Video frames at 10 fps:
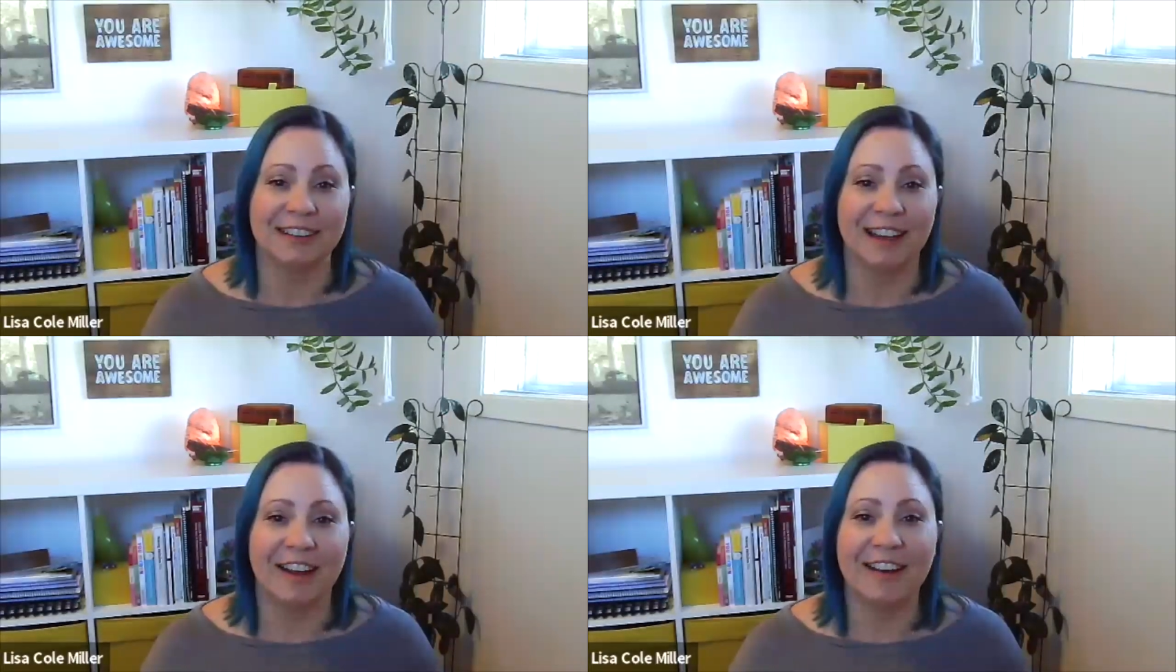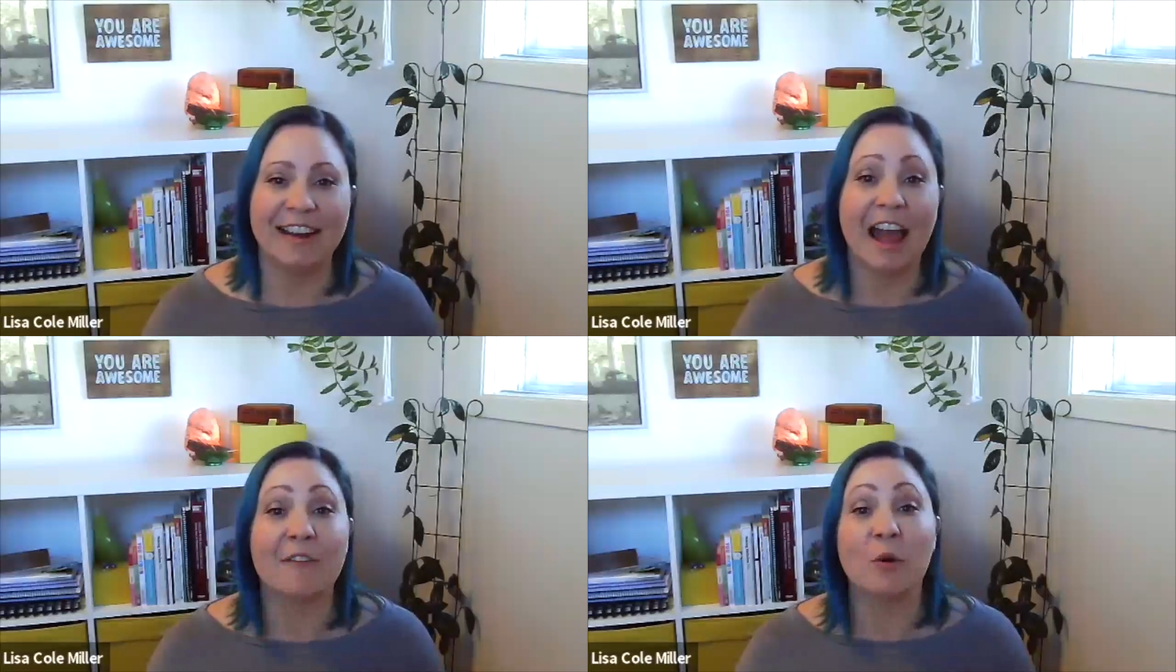All right.
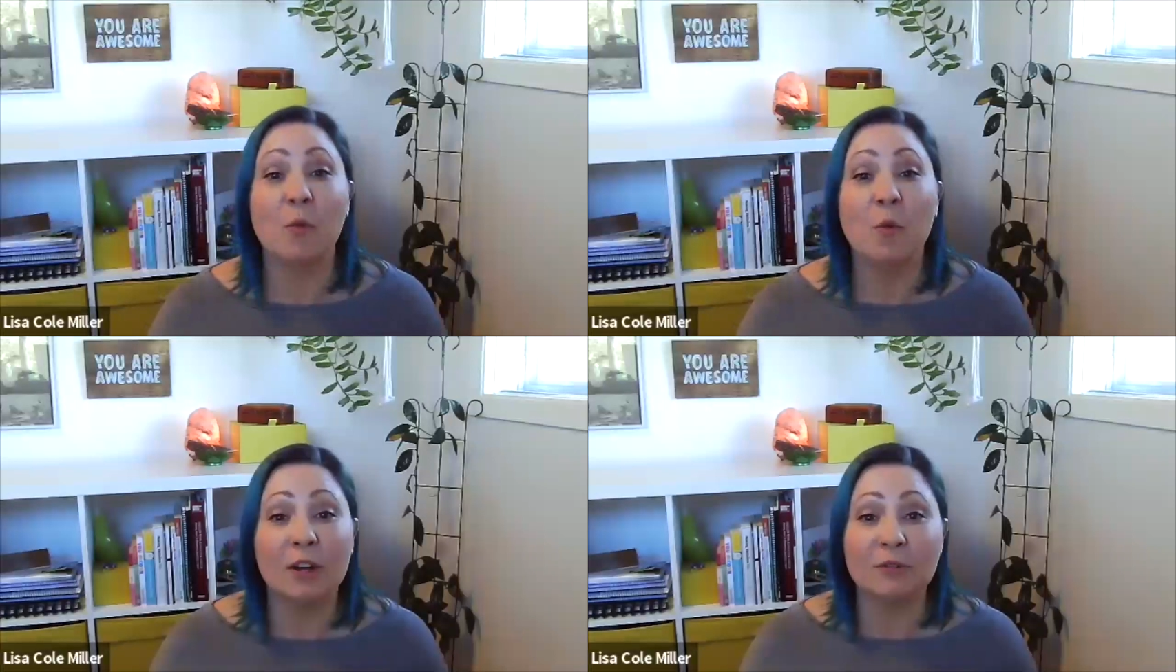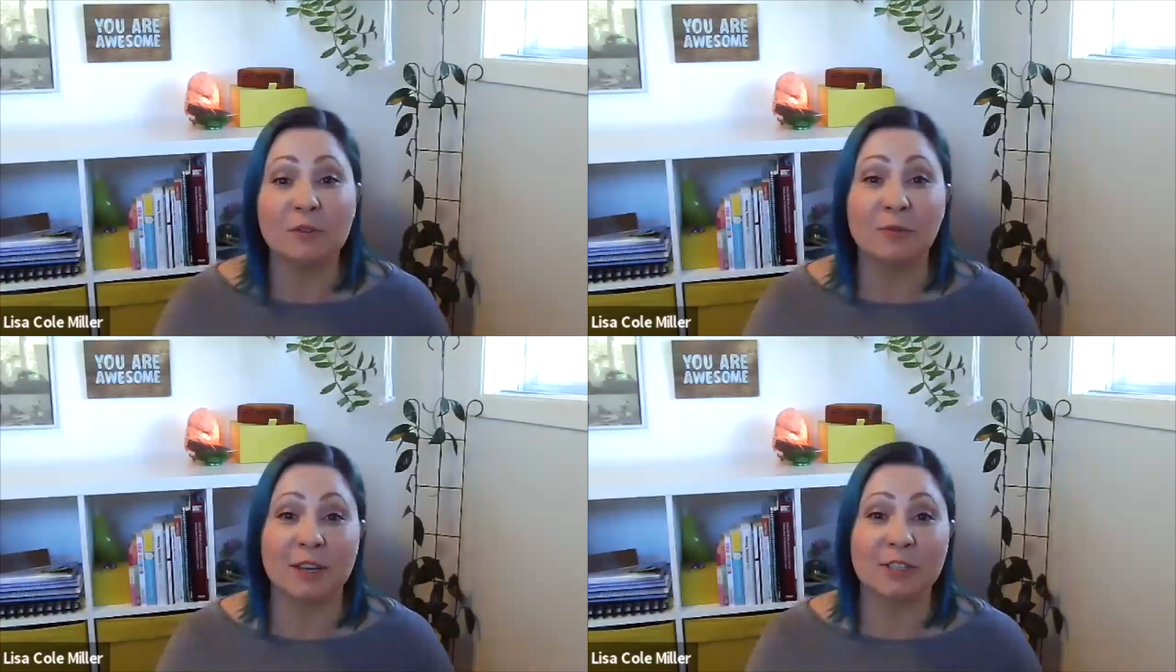Have a
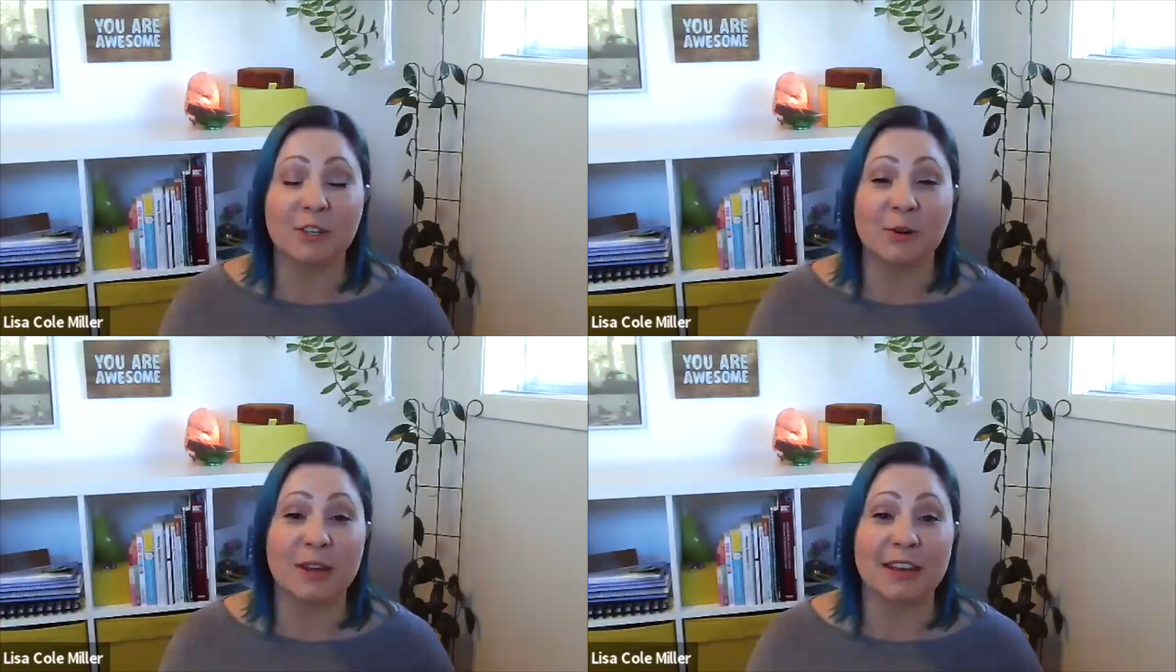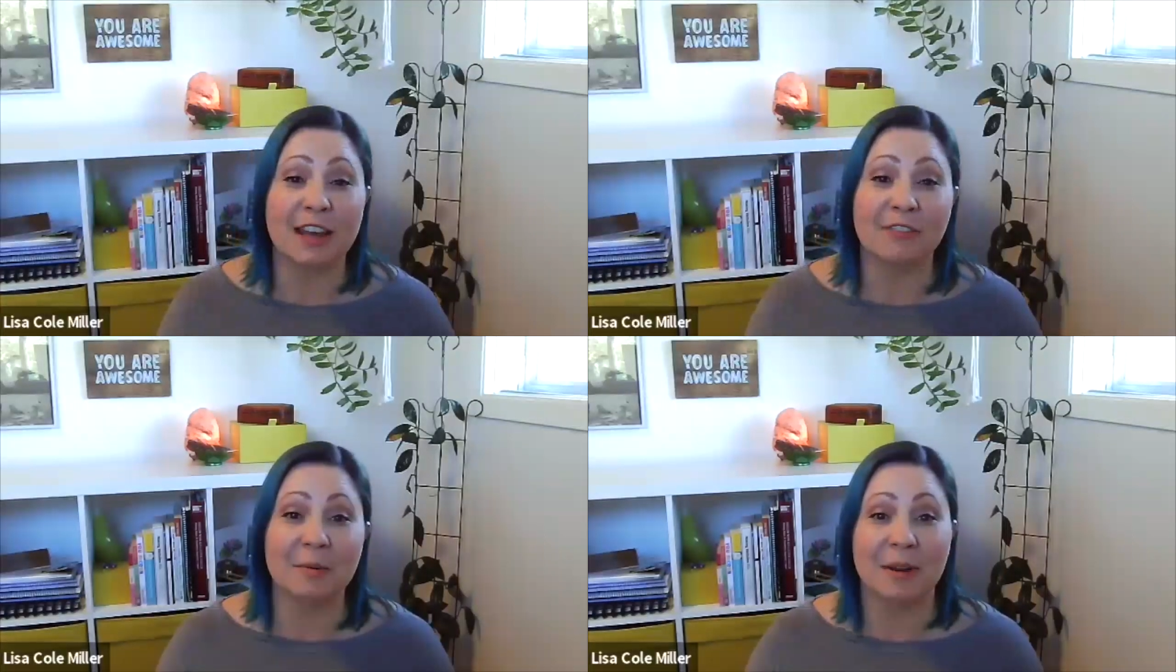wonderful rest of your week,
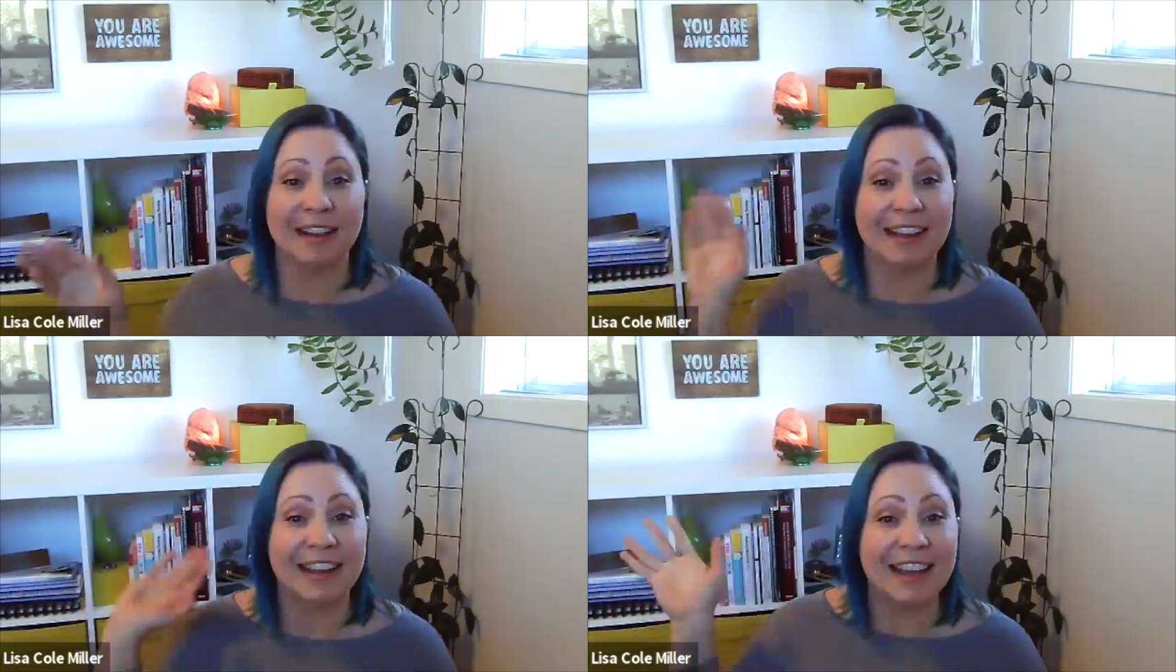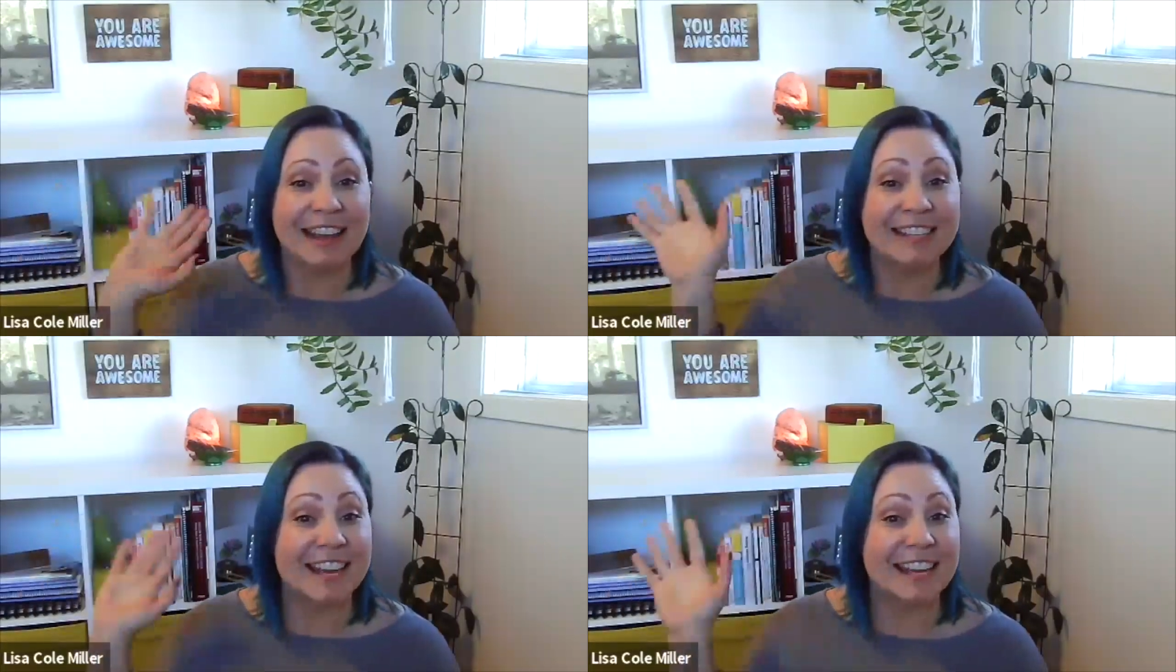everybody.
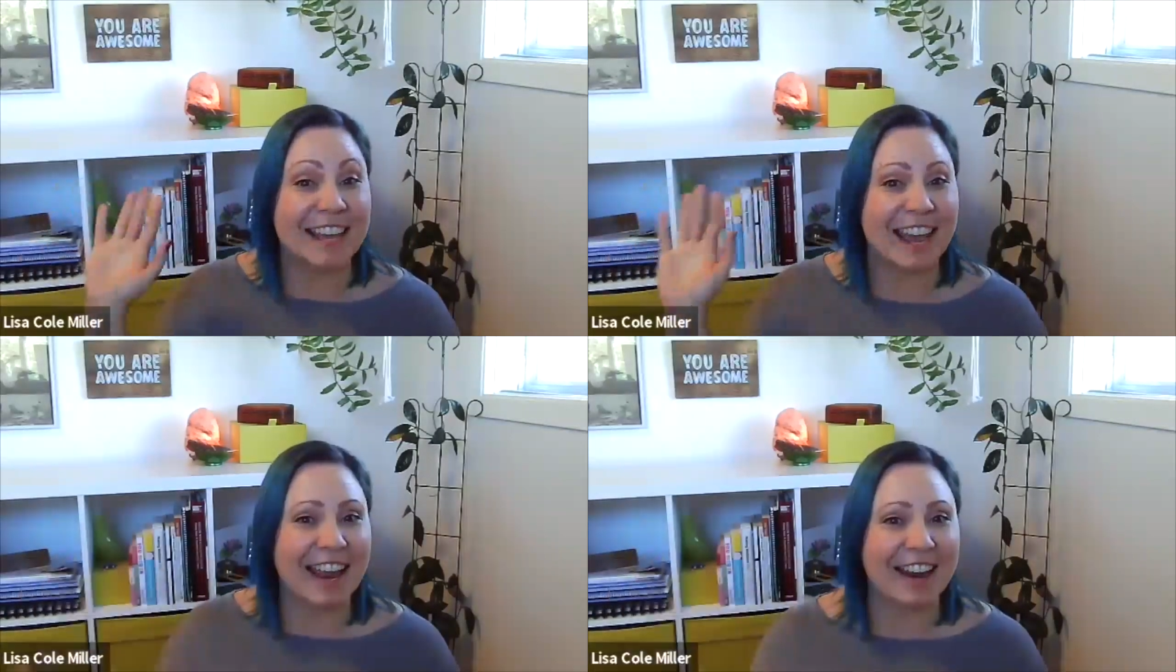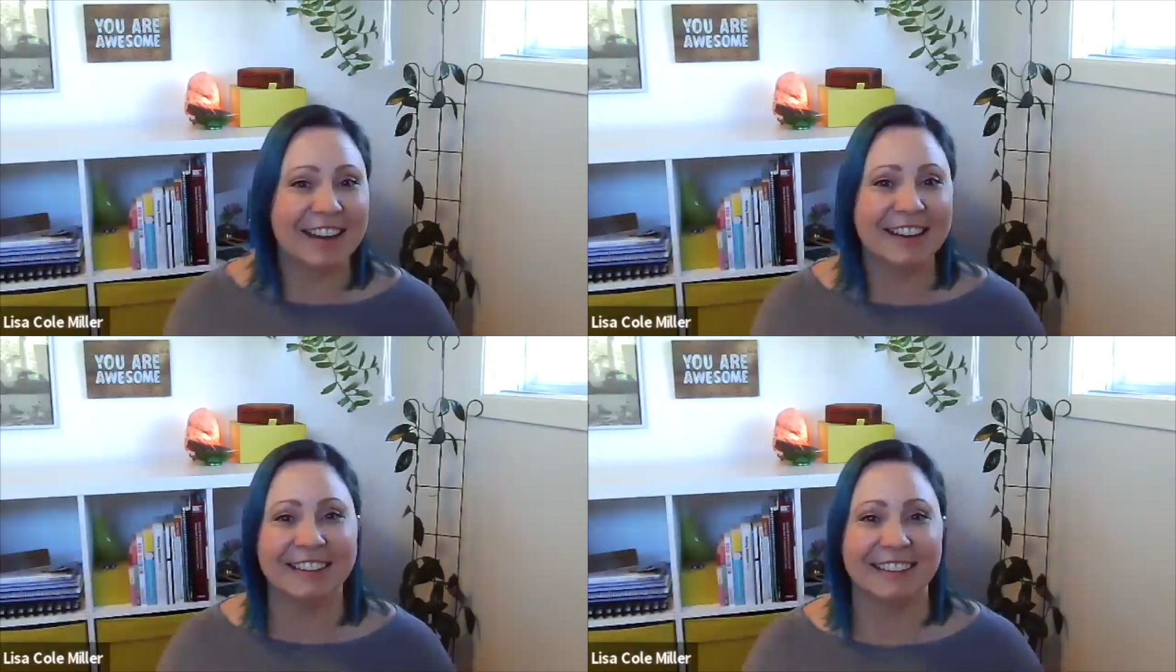Take care.